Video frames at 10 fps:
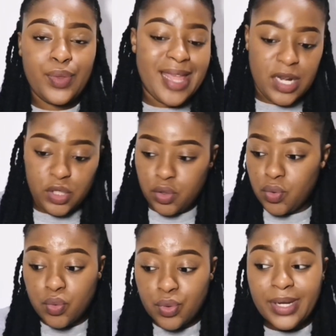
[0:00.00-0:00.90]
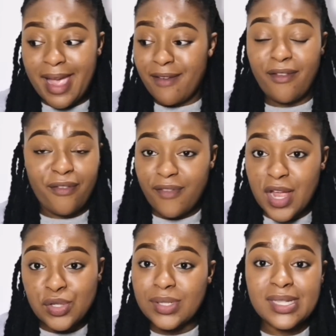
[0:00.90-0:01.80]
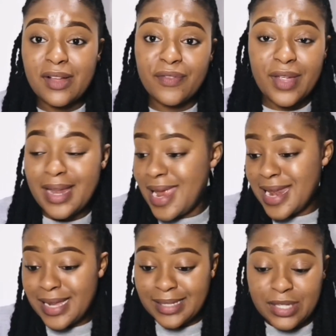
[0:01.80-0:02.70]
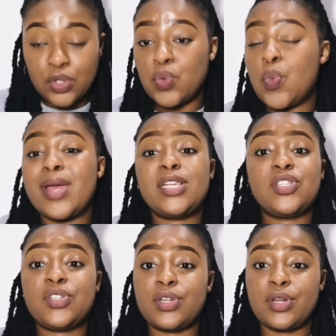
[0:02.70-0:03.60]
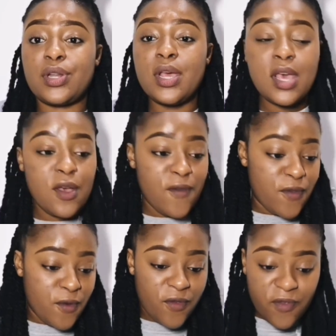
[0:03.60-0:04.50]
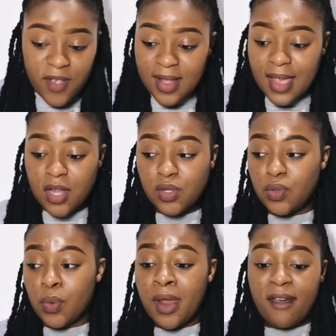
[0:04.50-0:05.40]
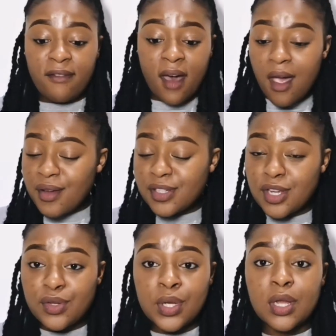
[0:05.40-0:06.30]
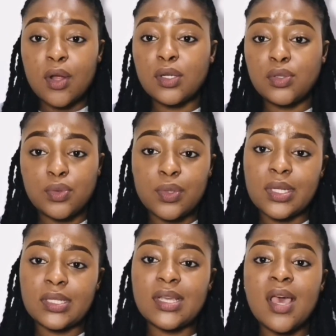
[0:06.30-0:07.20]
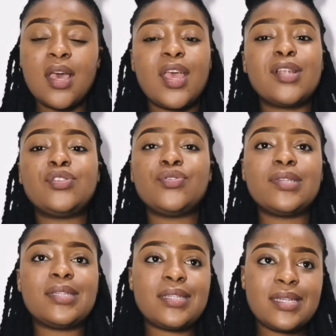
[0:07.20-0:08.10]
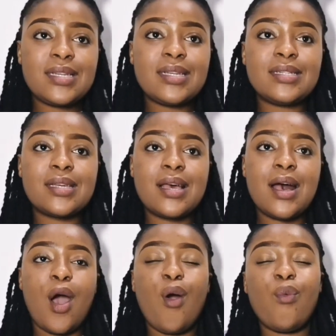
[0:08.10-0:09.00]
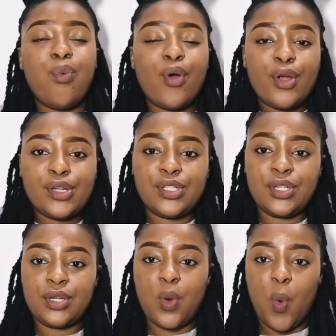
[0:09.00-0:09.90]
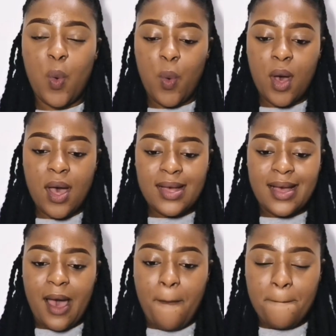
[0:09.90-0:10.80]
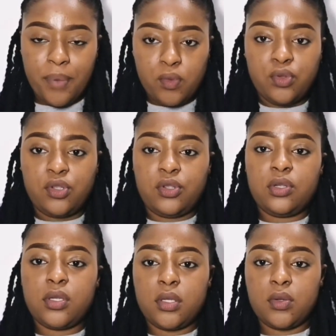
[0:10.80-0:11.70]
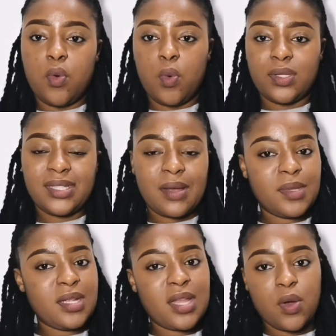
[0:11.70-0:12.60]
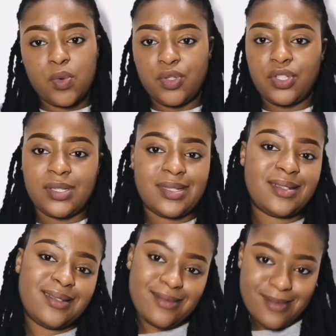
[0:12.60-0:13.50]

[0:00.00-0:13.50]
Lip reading: that you could ever find yourself in any situation. If you feel like you don't have courage and you cannot do this and you need a word or a boost or something that could just